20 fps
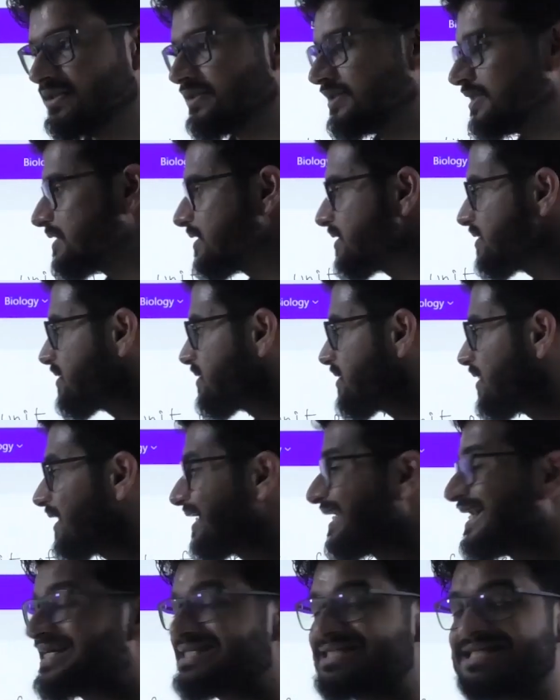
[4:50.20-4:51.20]
this is a
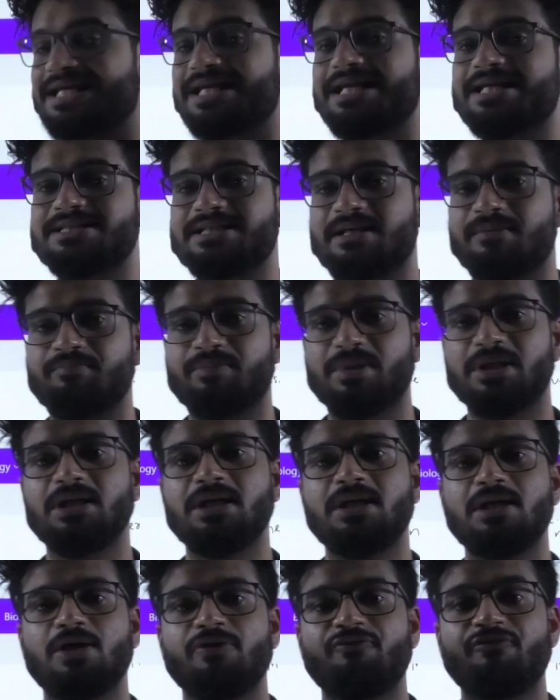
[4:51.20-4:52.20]
classical
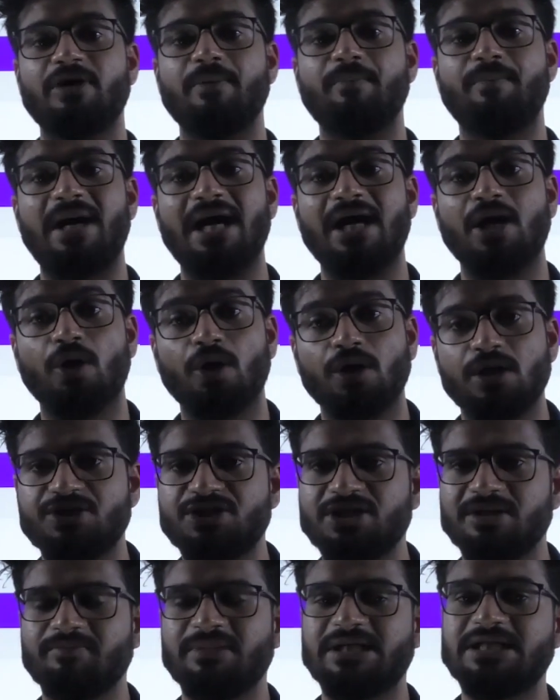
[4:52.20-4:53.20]
example where
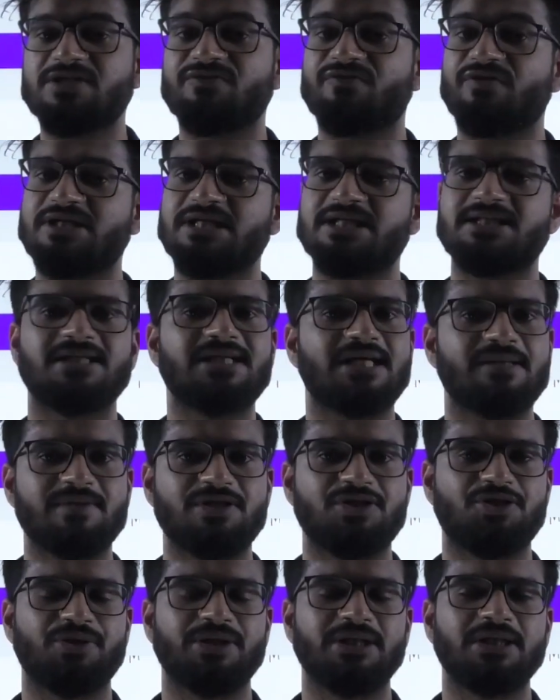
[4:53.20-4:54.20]
biology meets physics and
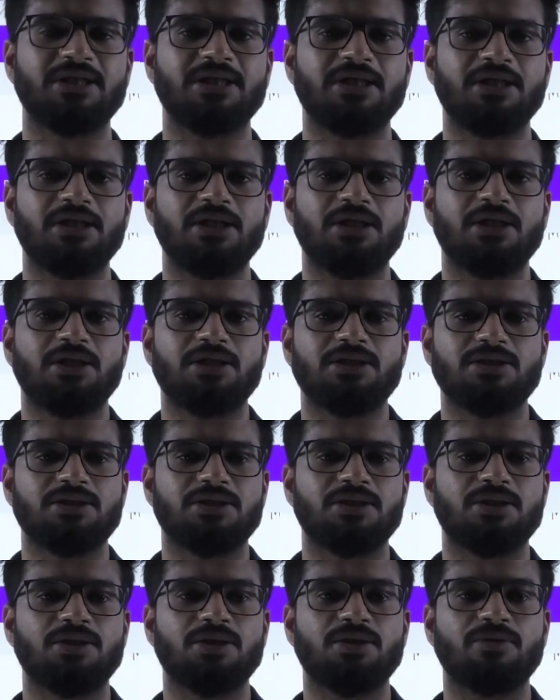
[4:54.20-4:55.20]
chemistry.
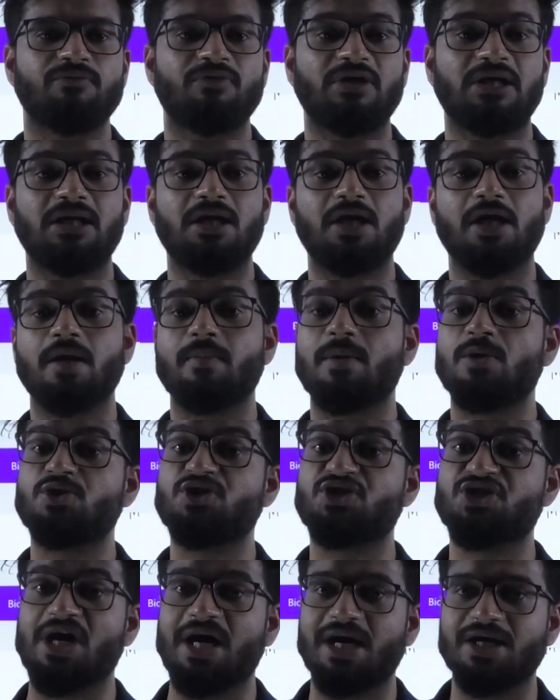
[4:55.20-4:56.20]
So we'll learn
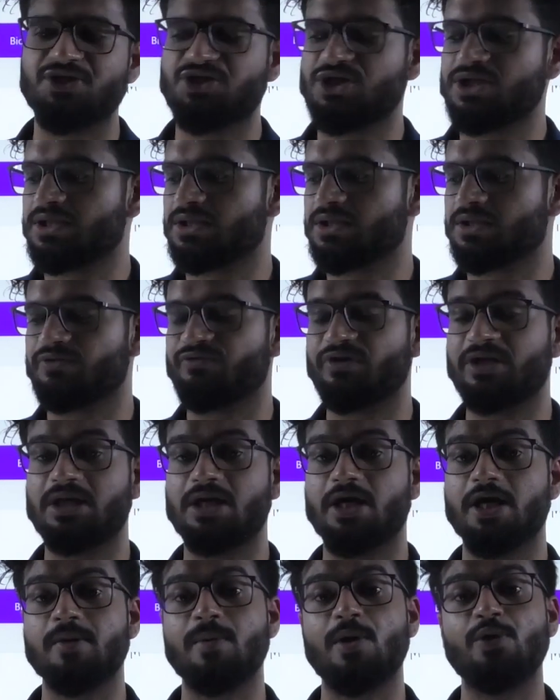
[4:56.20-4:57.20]
about charge here, we'll
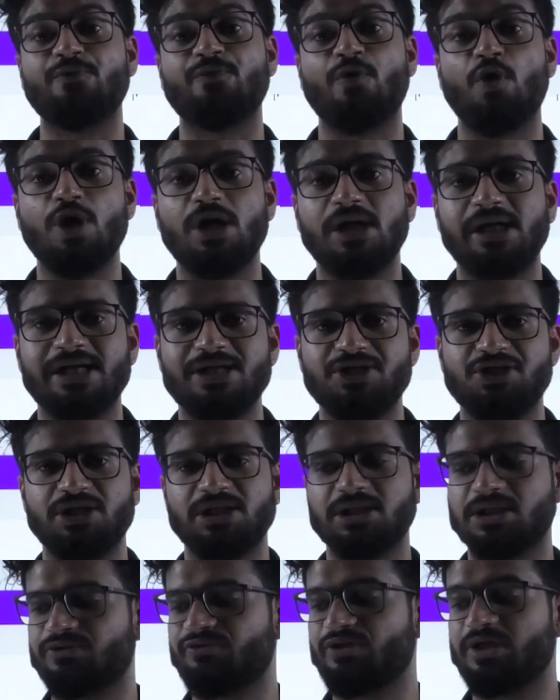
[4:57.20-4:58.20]
learn about voltage
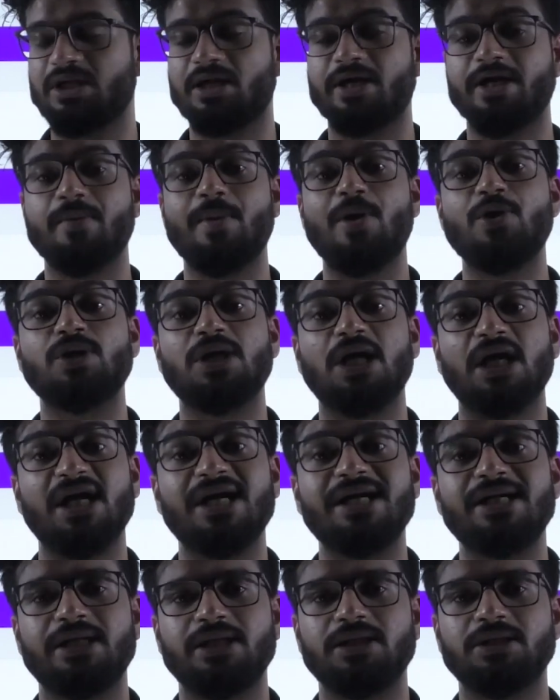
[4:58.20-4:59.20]
here, we'll learn about
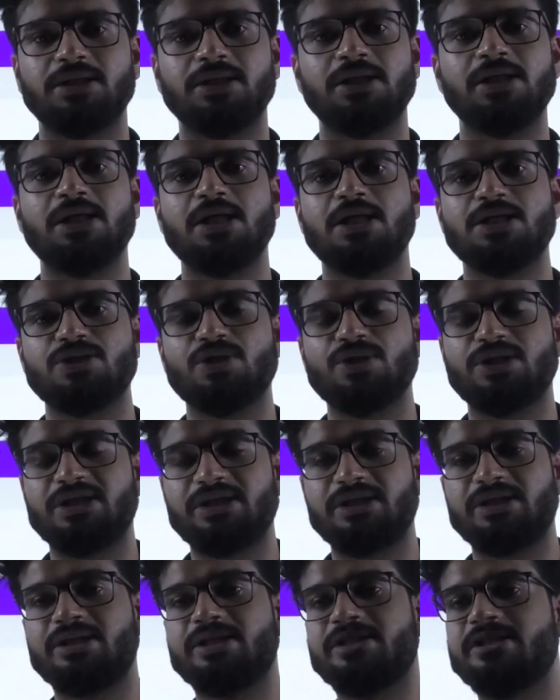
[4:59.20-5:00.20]
current here.
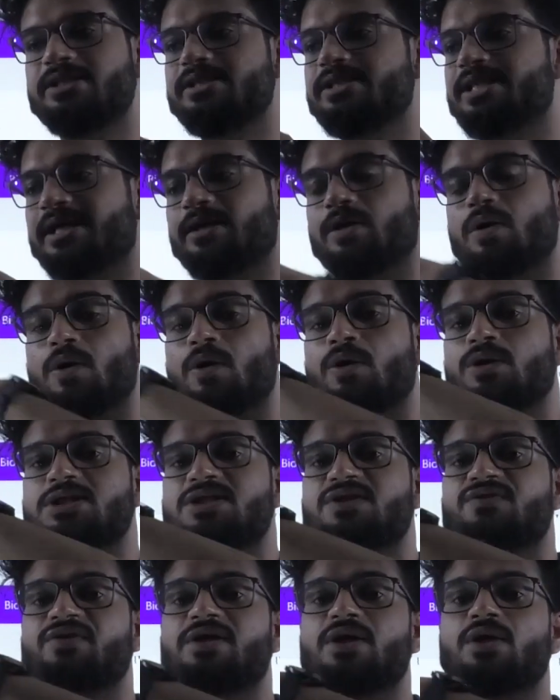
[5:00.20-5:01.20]
So that all
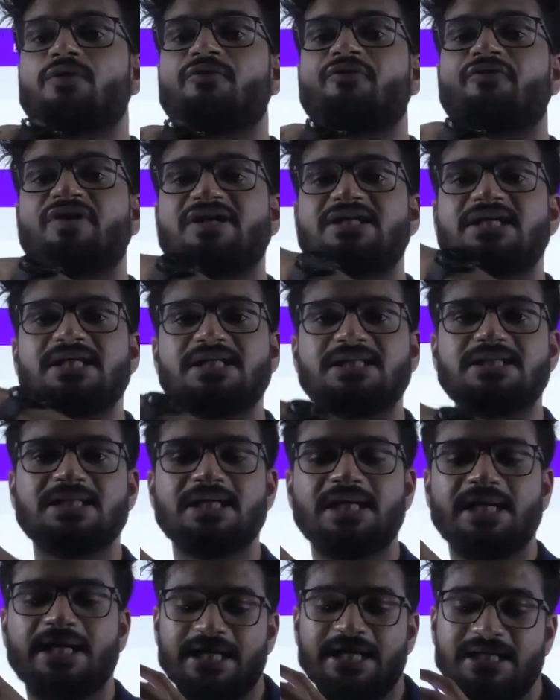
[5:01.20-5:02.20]
sphere of physics
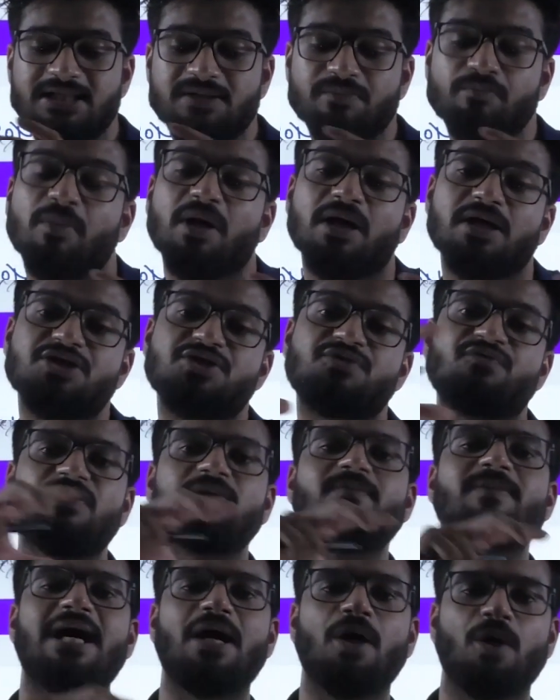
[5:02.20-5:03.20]
is merged
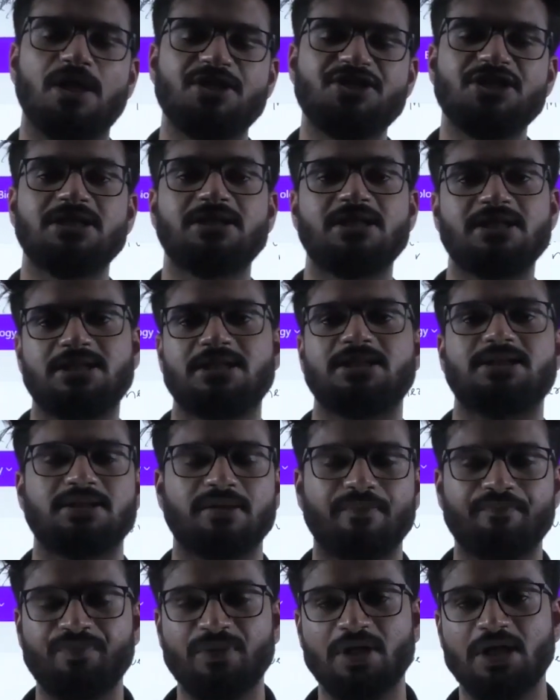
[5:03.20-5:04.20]
with biology in this
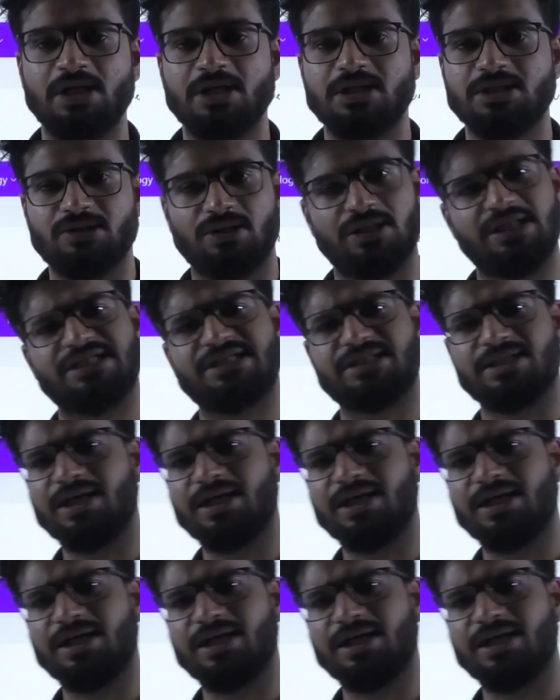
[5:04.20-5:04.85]
system. So let's